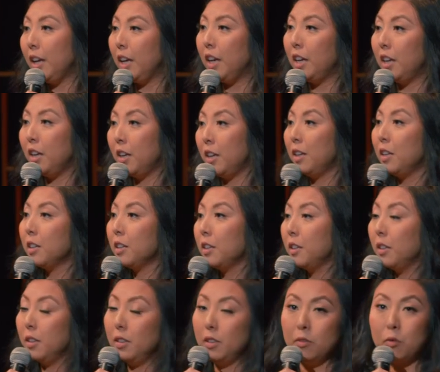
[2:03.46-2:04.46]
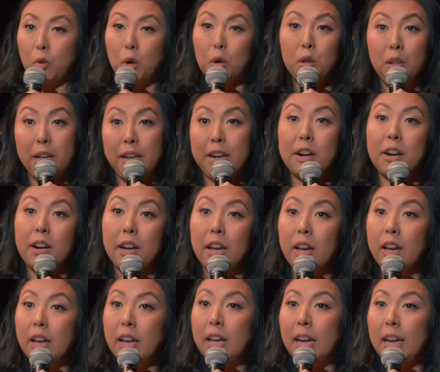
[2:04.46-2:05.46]
in a rural
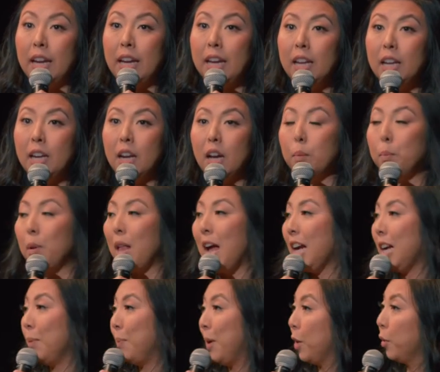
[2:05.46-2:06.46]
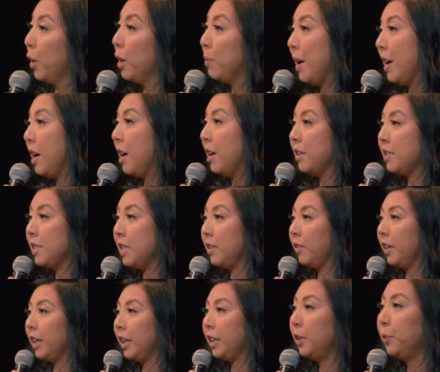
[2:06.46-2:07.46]
area, and I hit a black bear with my Honda
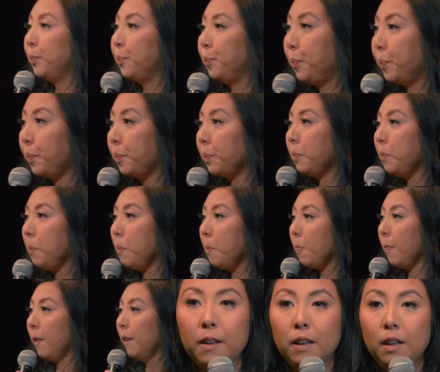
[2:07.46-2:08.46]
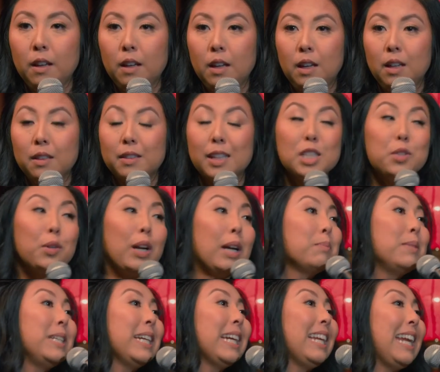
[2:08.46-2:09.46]
Civic. That's right,
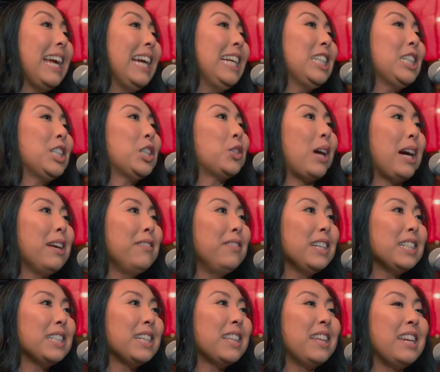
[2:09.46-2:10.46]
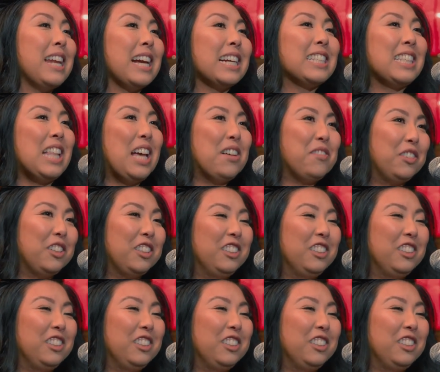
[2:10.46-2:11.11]
I'm taking Asian driving to the next level.